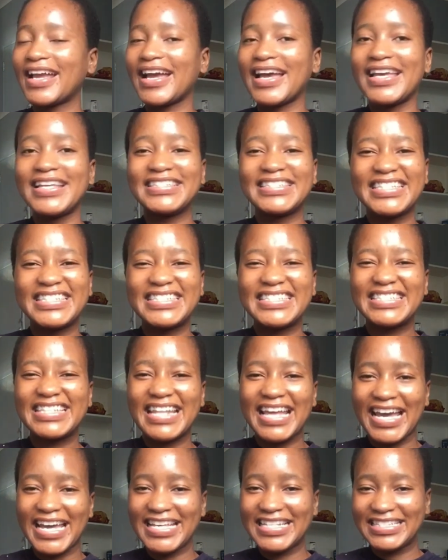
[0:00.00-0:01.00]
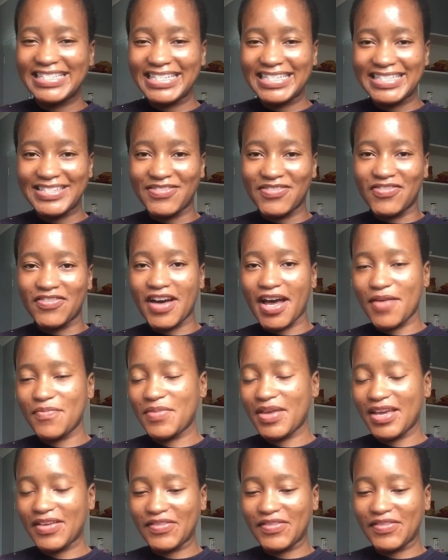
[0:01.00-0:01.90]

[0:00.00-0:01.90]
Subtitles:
Guys, it's nice, it's a vibe.